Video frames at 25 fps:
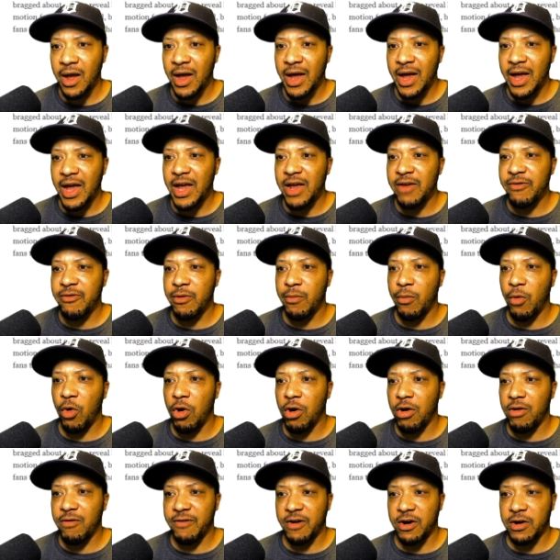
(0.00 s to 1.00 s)
Even more
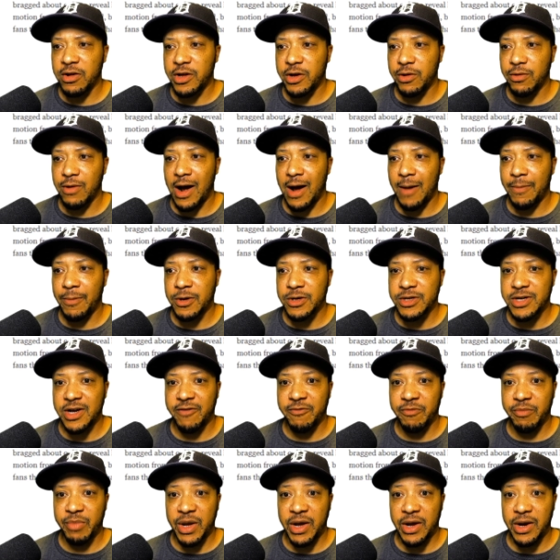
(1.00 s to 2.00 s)
overtly, rappers
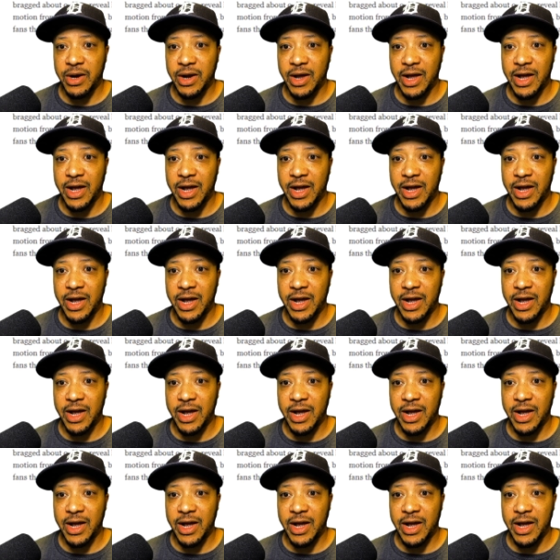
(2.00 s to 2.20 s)
have been